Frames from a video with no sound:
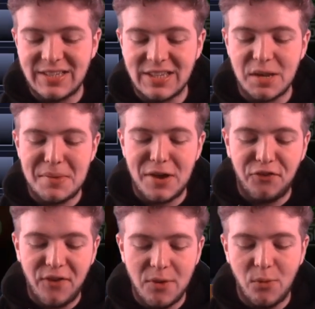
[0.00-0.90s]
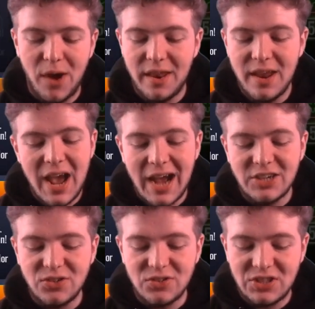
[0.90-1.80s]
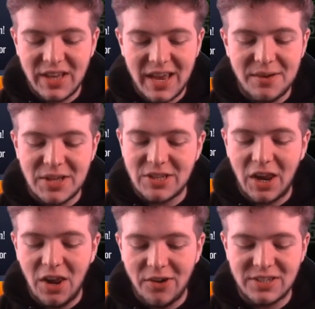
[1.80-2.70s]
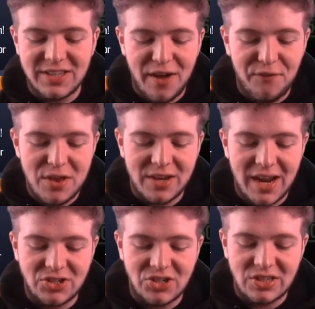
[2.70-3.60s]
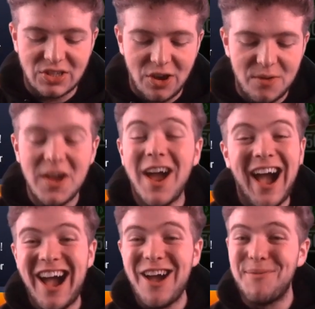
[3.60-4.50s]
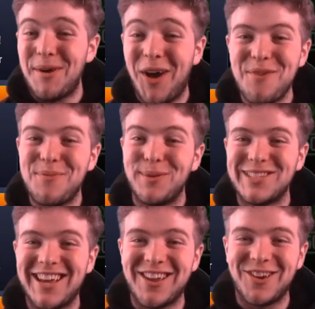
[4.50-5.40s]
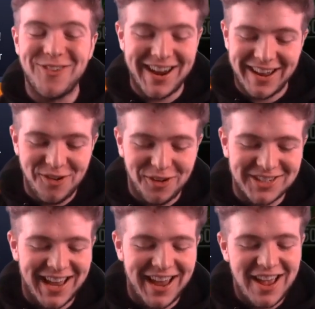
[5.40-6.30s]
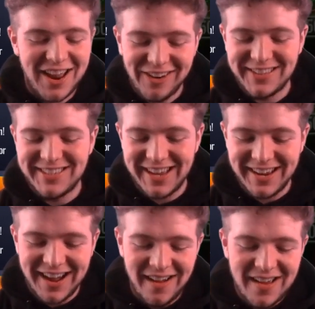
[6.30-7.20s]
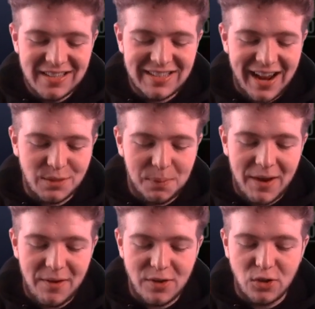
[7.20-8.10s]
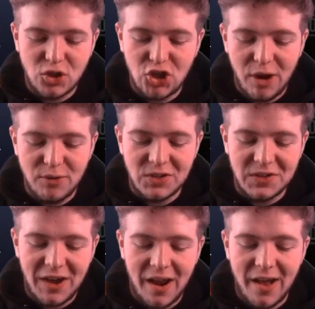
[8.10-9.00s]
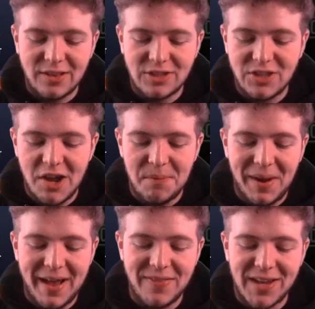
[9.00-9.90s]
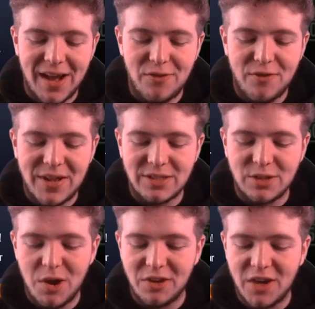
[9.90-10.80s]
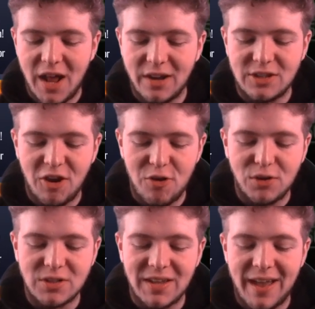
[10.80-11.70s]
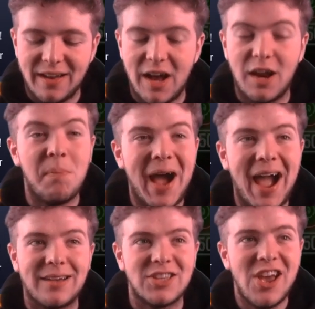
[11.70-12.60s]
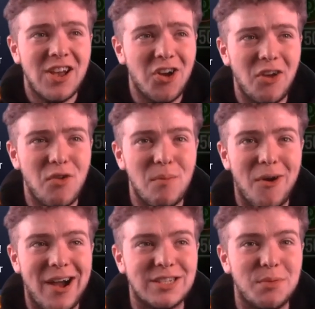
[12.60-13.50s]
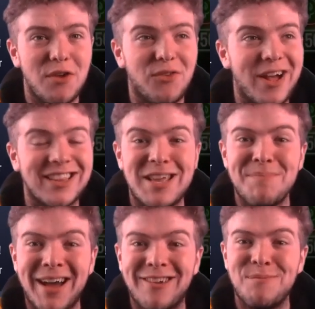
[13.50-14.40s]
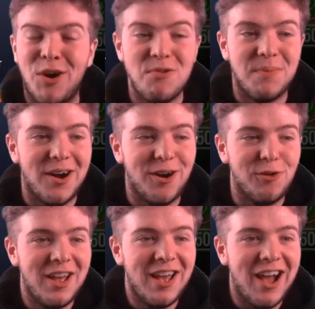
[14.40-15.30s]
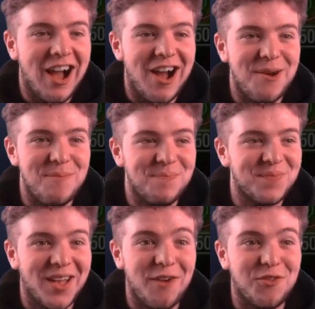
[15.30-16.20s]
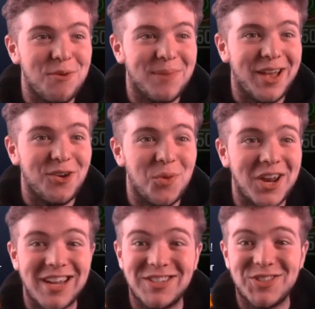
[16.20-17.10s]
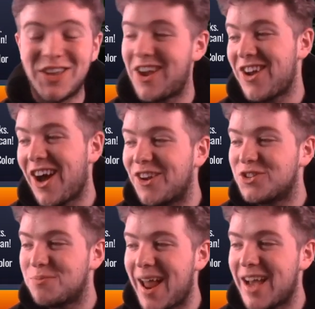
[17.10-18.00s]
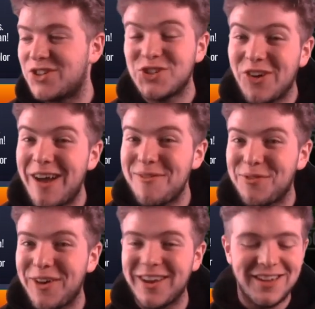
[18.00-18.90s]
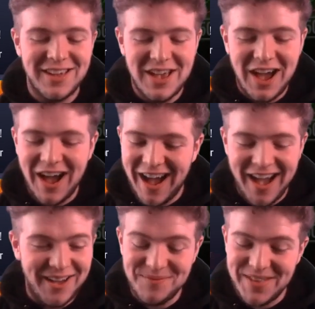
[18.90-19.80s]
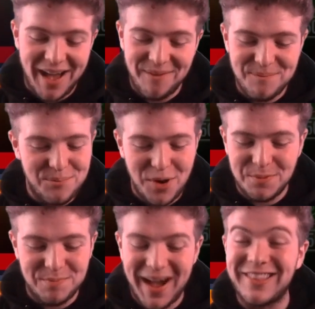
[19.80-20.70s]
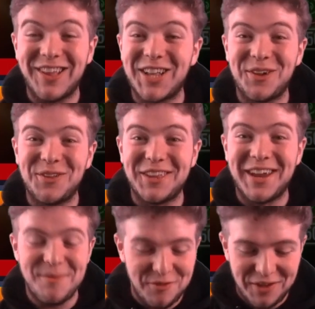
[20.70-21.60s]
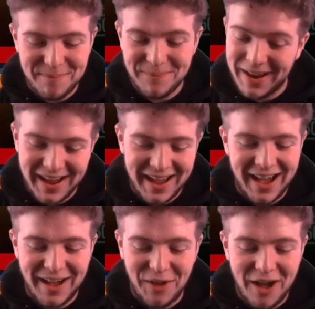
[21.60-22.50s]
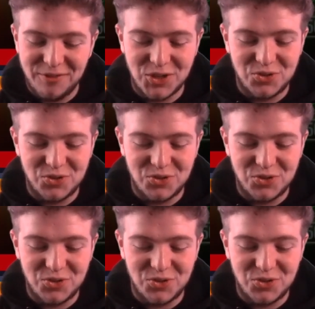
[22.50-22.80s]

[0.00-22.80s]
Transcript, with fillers: it's going to be a fun one. As you can see, there's a lot of stuff that you can actually do. Um, I'm hoping I'm saying it correctly, Noche Latina. Select player of your chosen colour and start playing the colour events to earn colour tokens to get colour packs. Kind of reminds me of like the Madden Mobile um, I've gone blank on what it is. It's like a colour splash type thing. Uh, yeah, proper bad that I don't know the name of it, but uh, I've, just